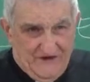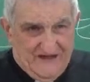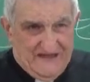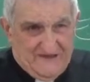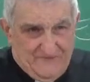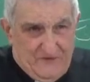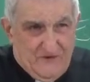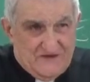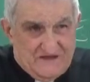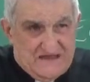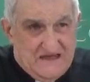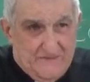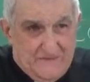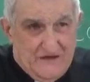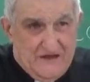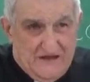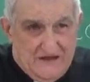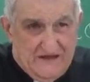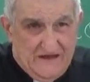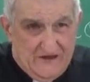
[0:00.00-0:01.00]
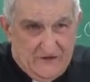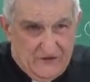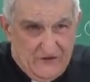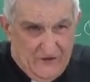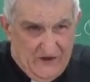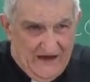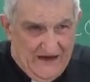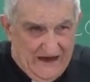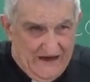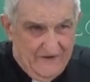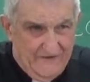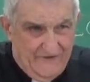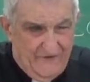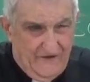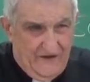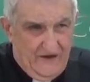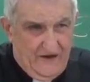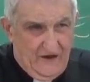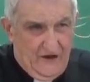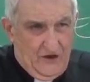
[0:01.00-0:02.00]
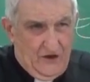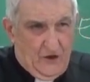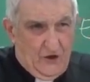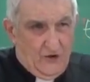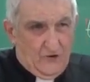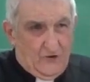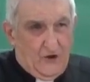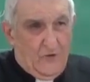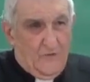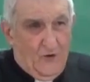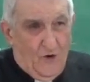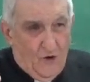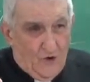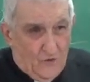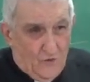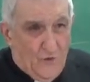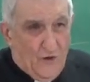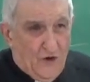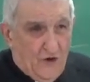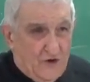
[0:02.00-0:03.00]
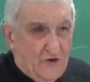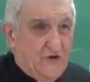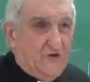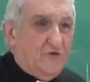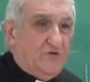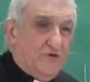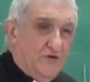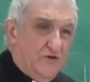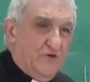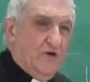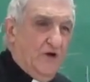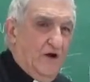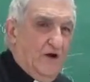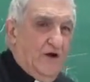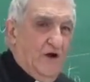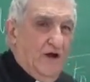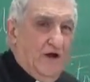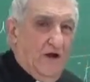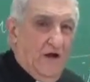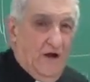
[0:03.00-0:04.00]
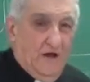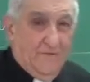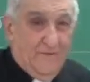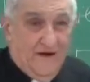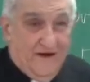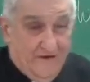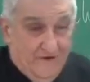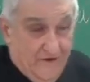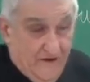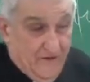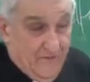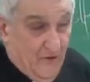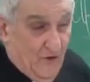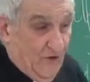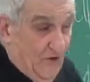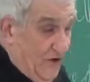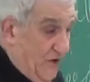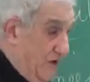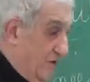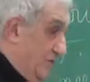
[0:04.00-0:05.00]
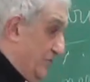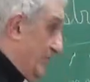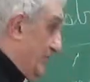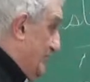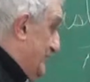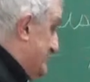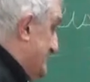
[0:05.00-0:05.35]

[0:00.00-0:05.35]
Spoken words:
responsibility you have, or the more work you do, the more you